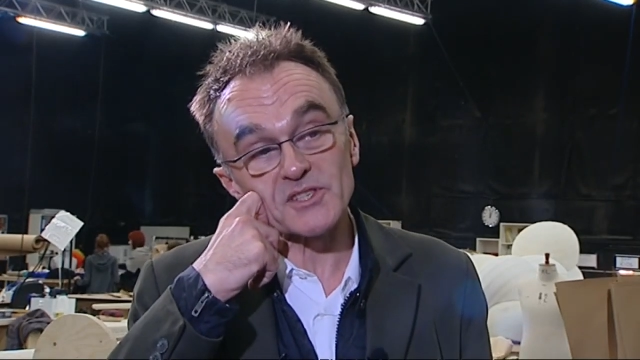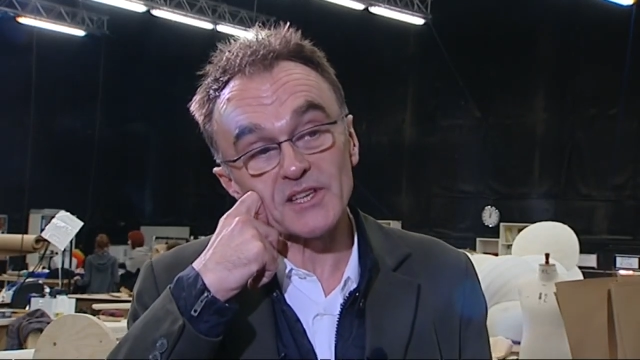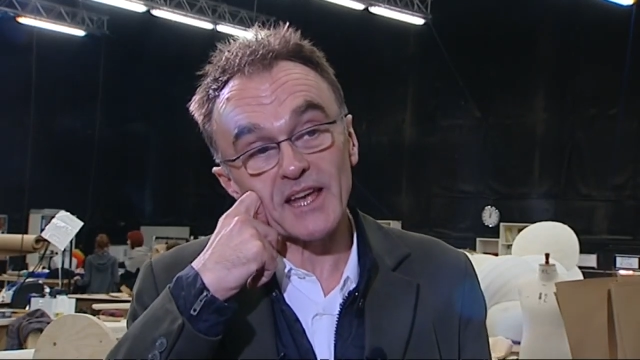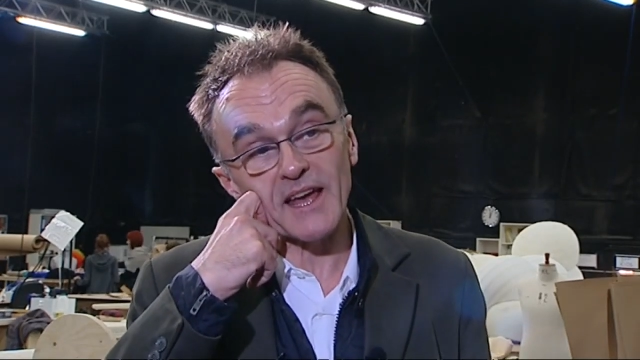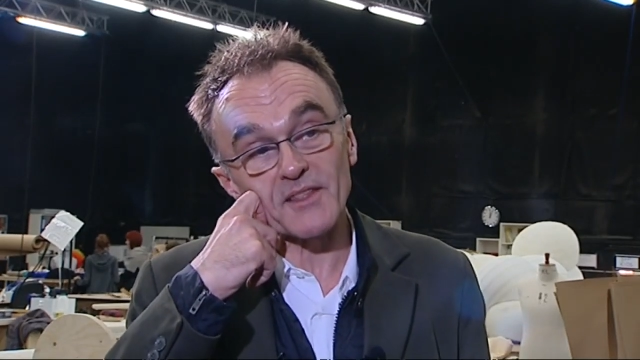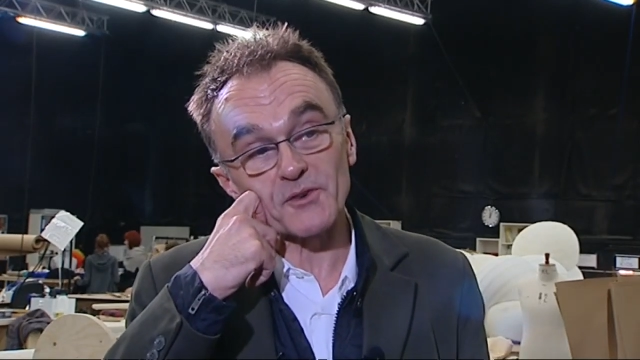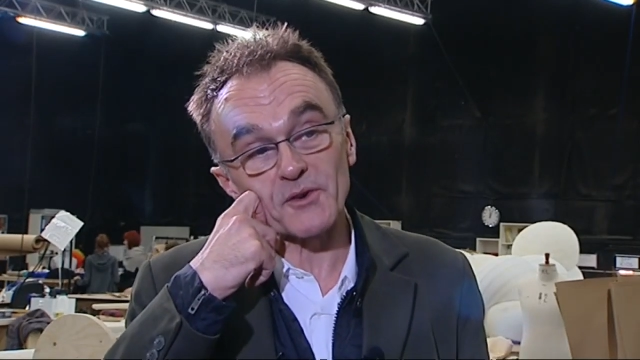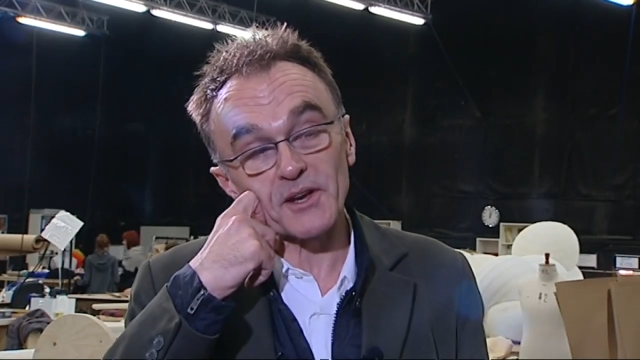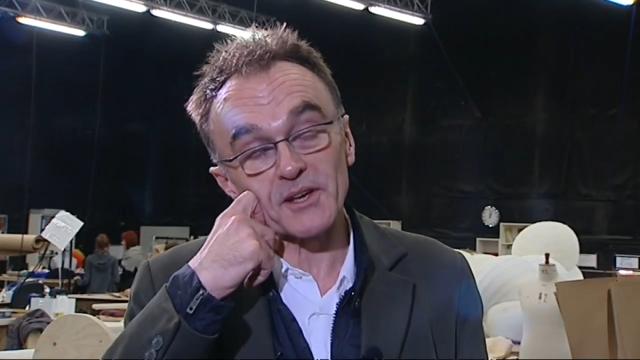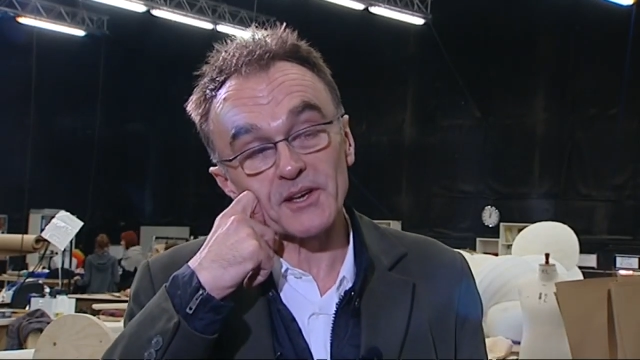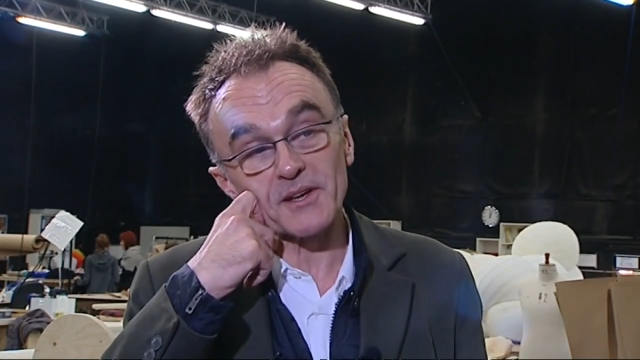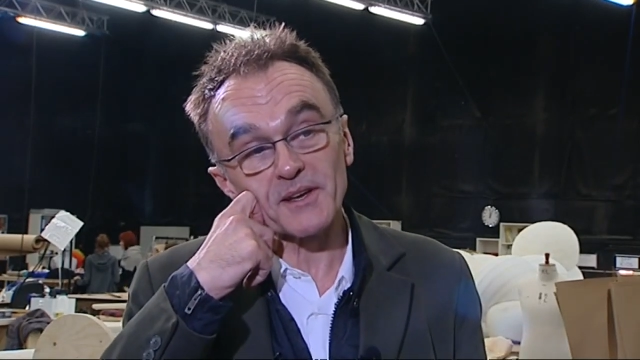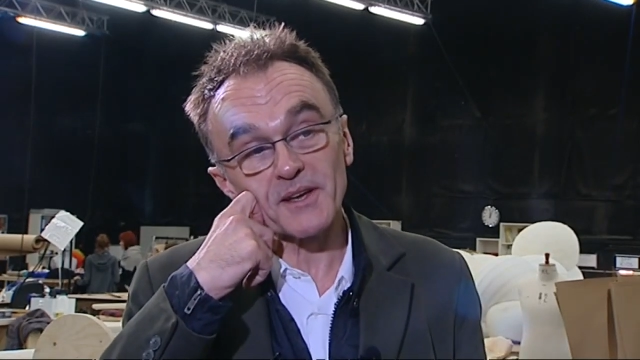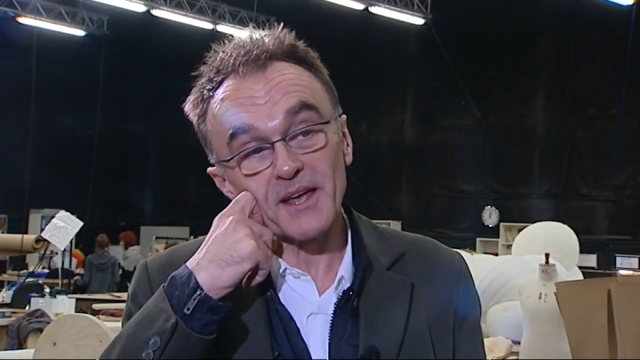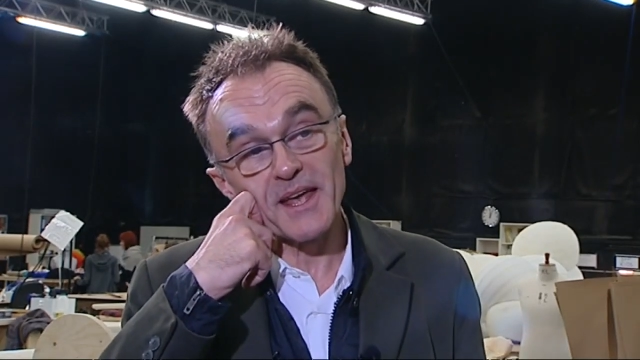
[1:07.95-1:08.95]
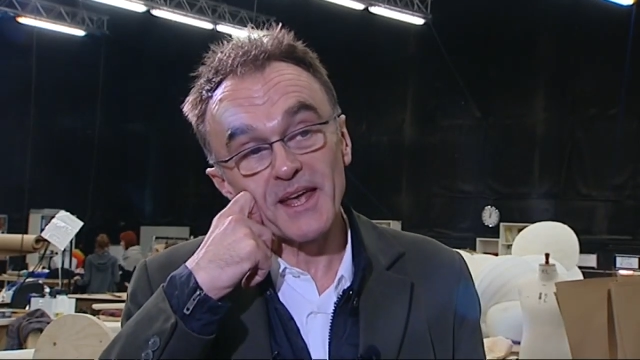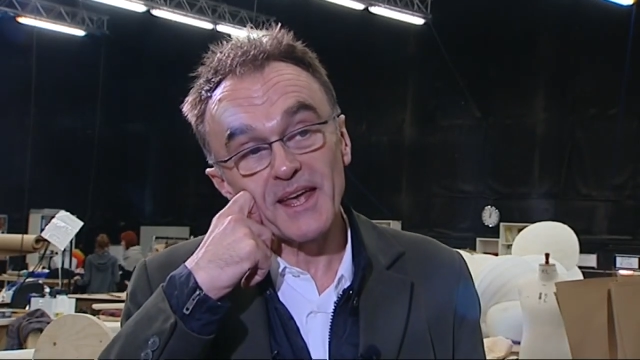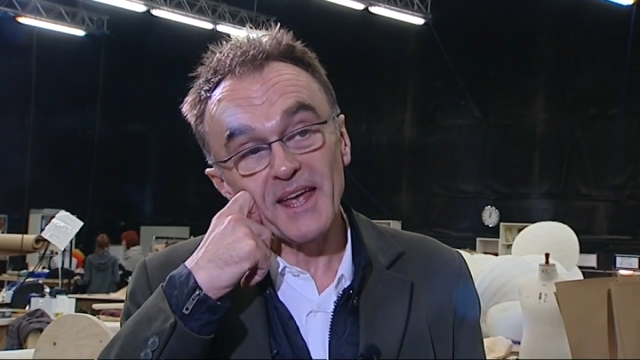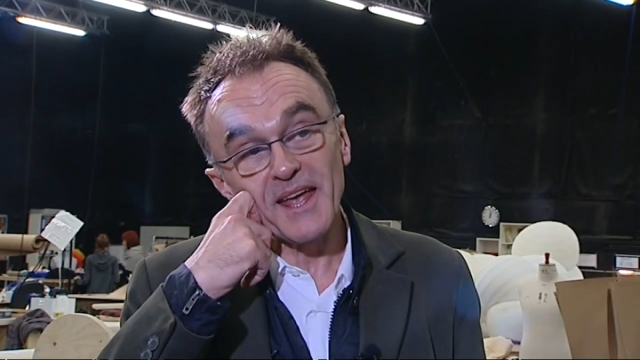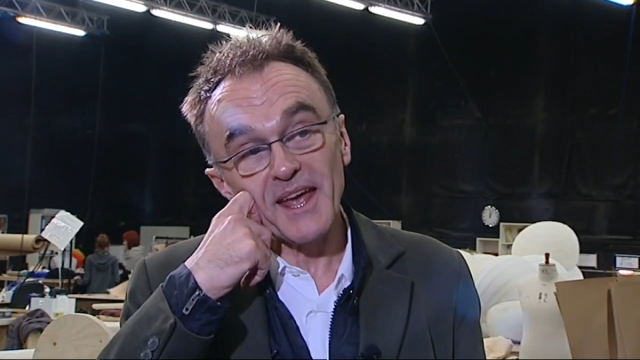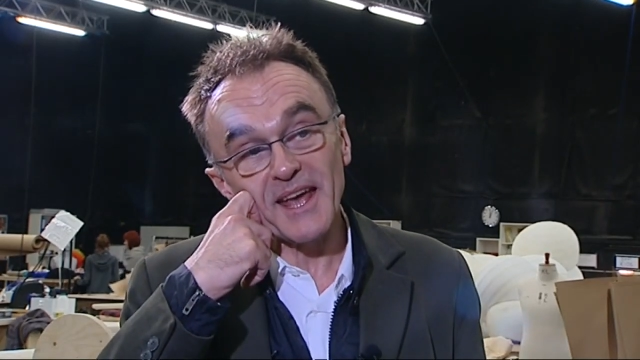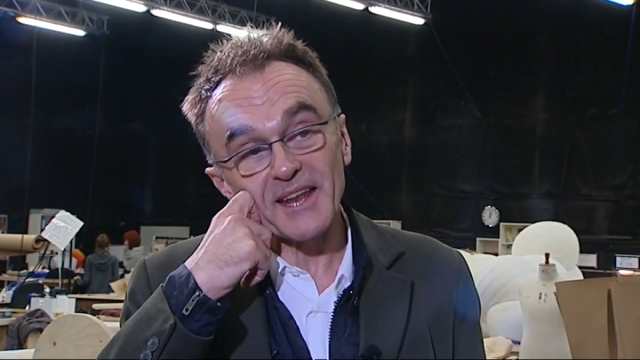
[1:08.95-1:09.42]
together in
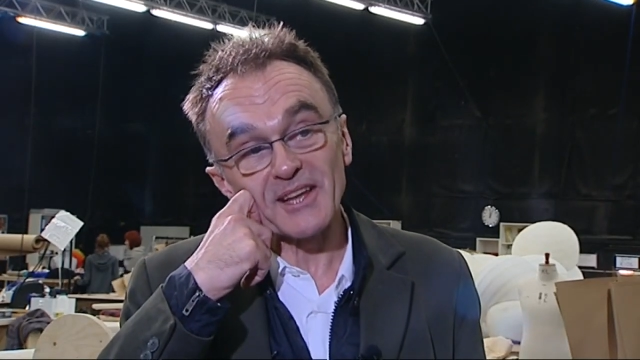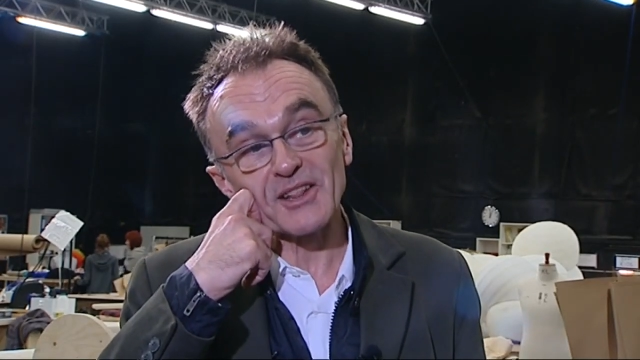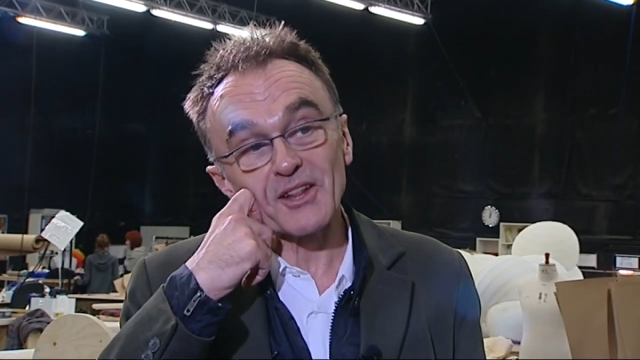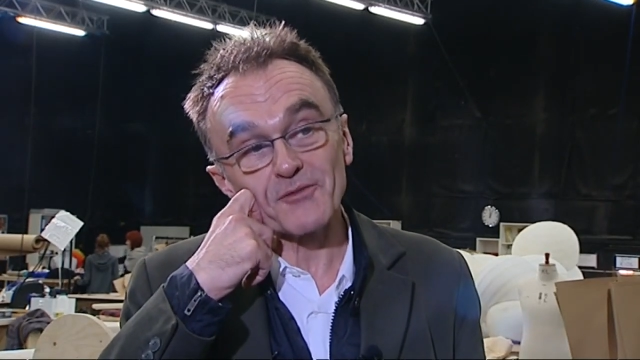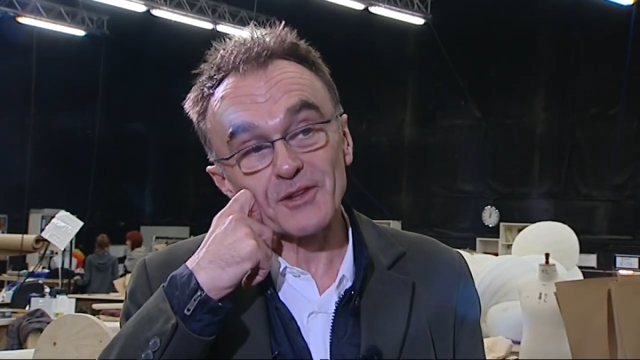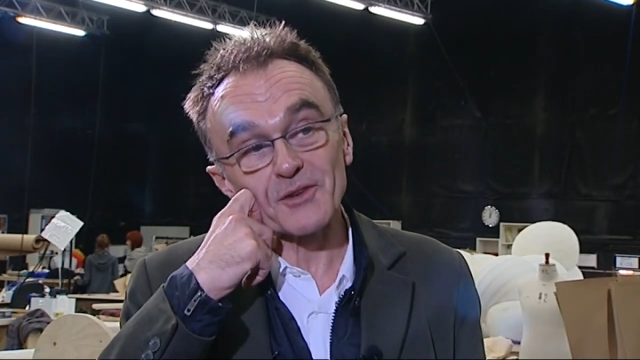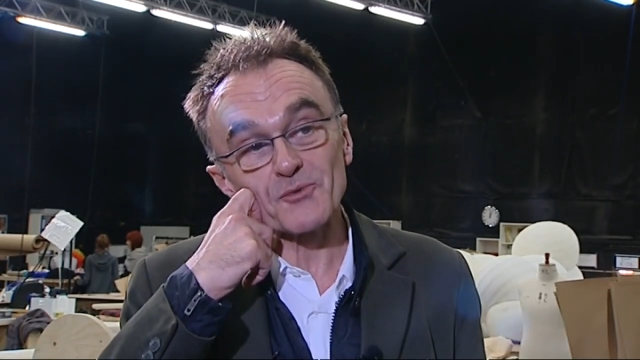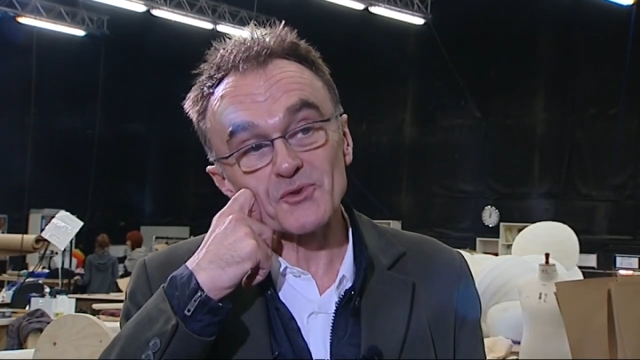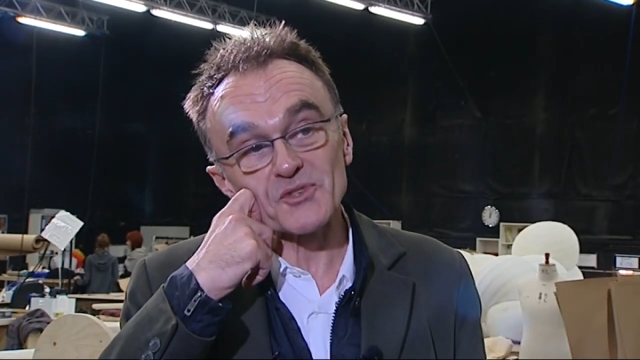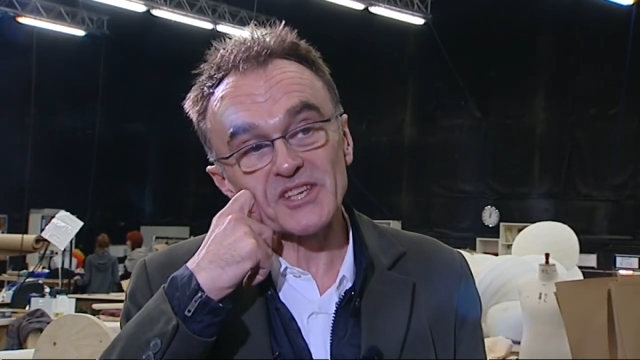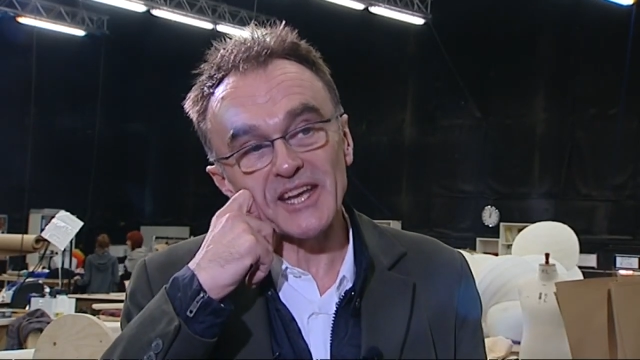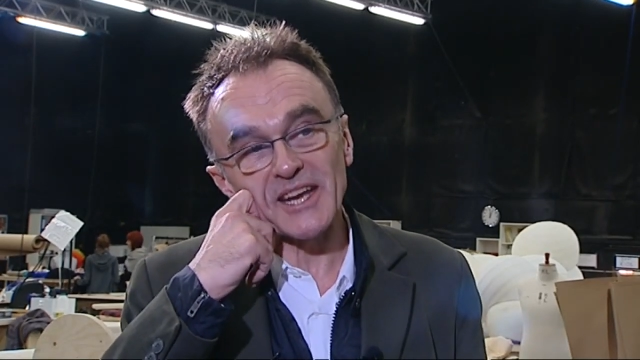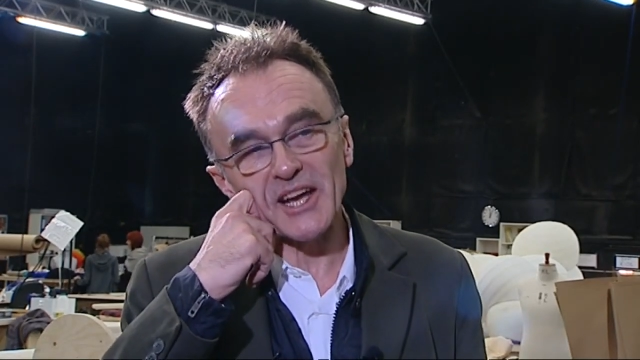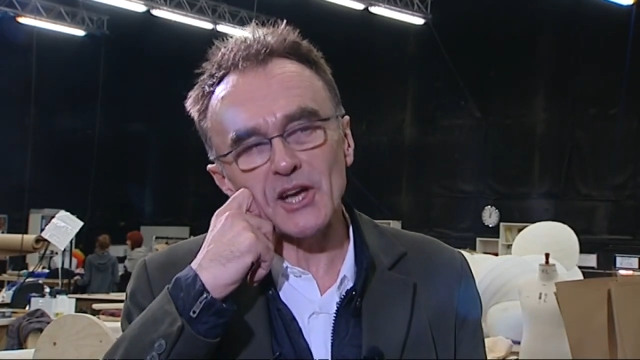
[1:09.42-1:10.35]
a lovely routine.